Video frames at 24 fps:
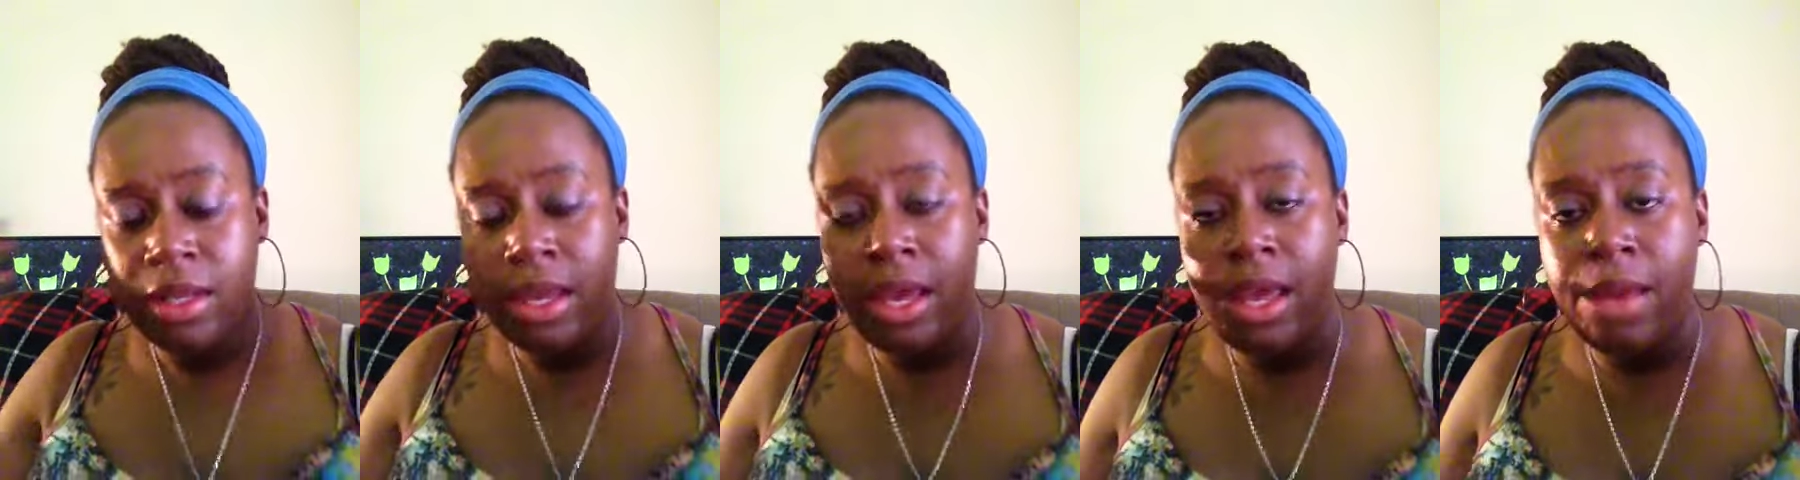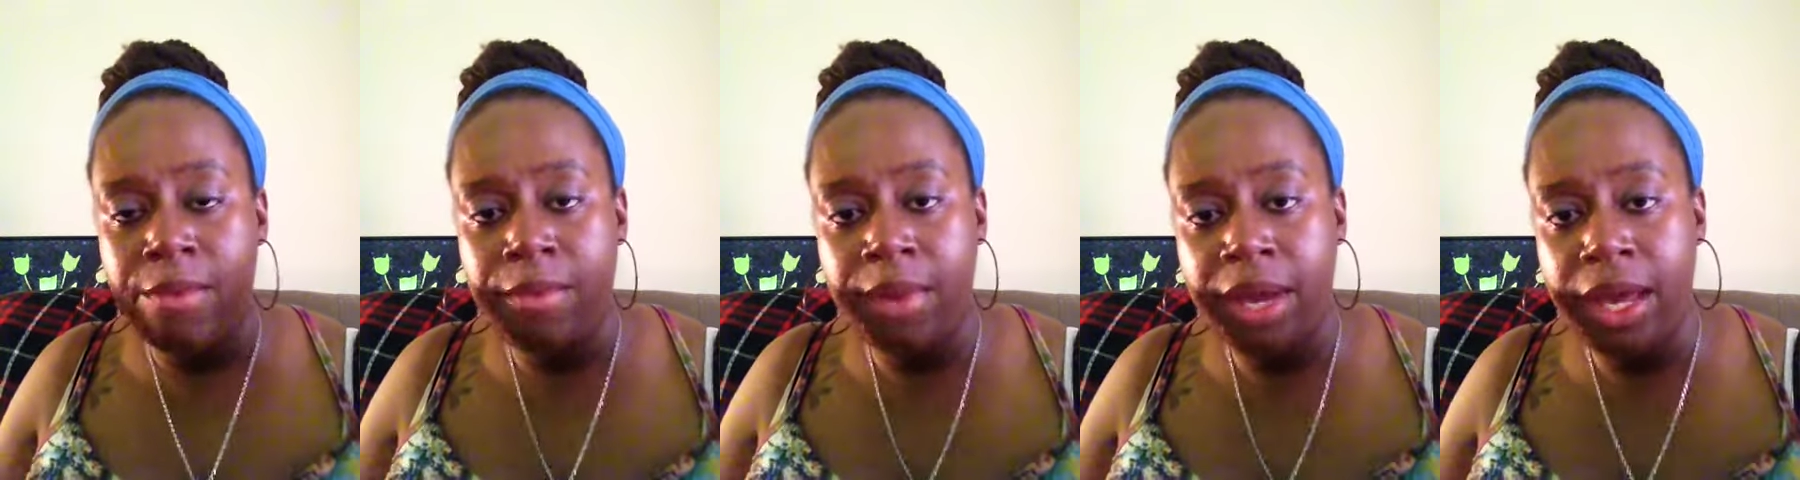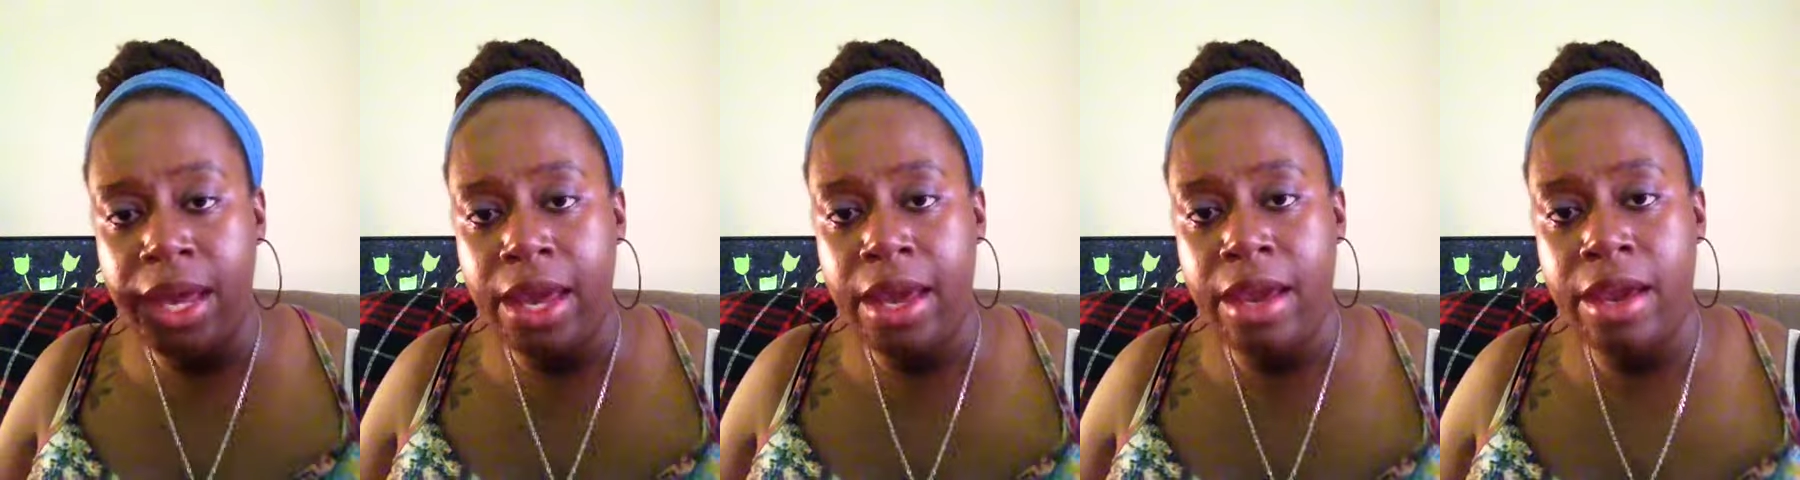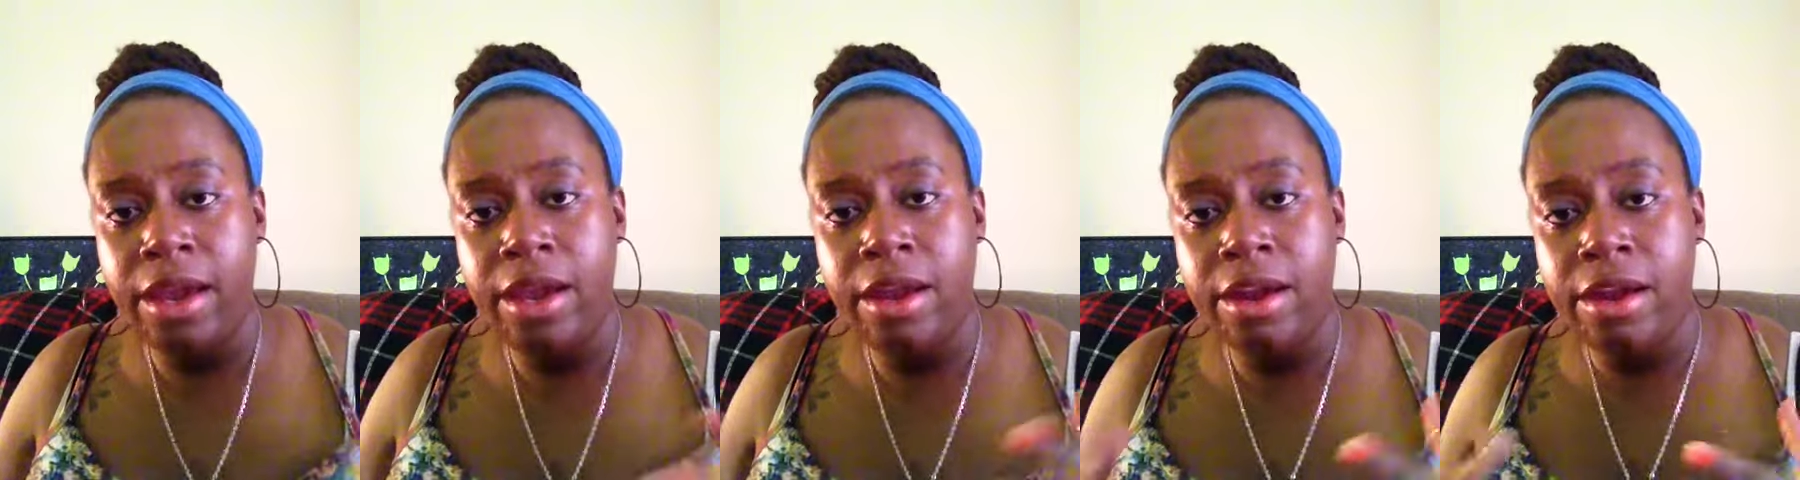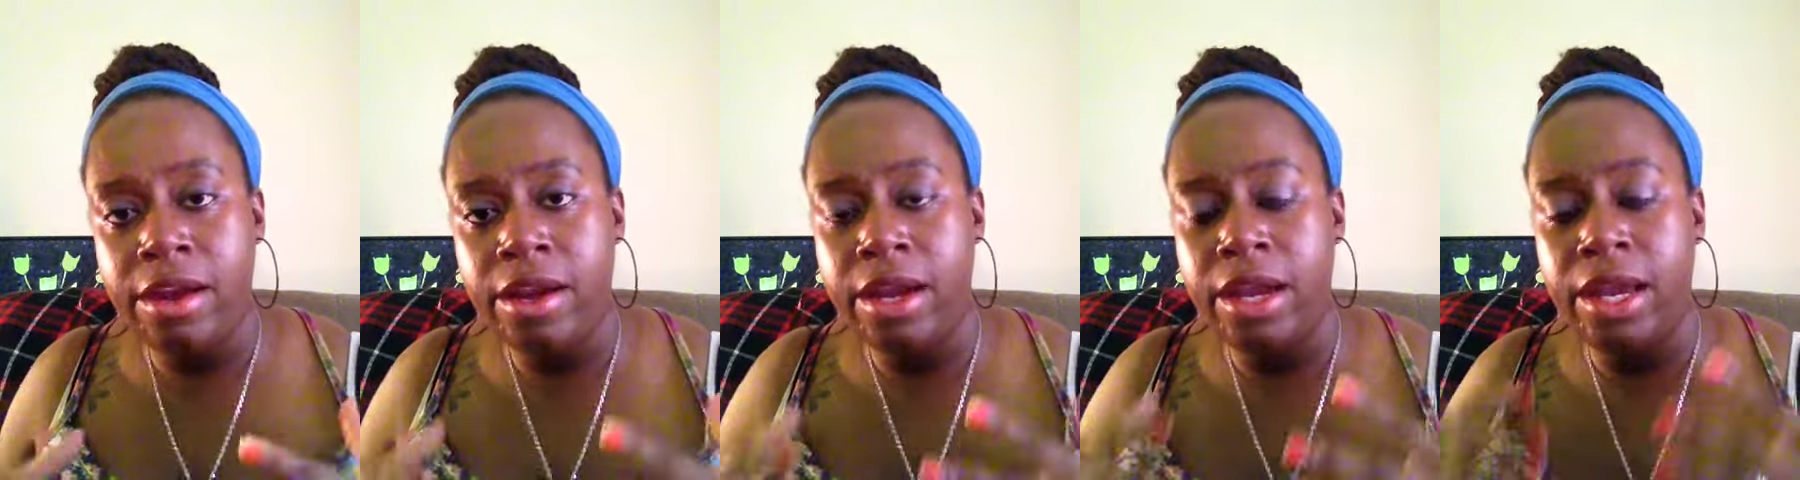in my hair.